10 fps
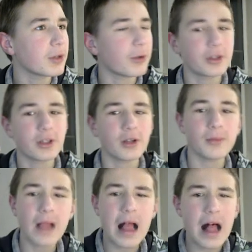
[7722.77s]

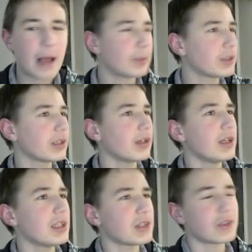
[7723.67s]
Boredom. I'm gonna
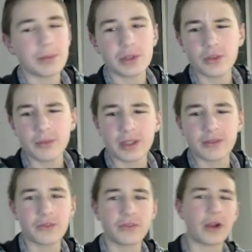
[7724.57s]
end the stream soon, but
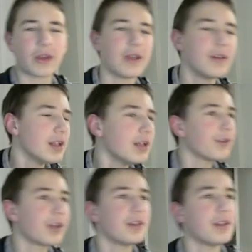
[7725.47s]
okay.
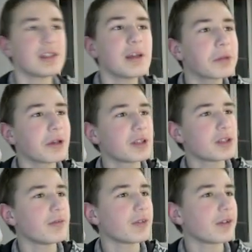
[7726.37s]
I'm gonna
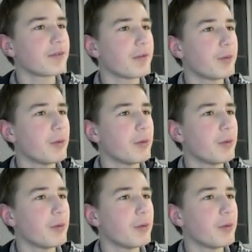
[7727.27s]
stream for like 5 more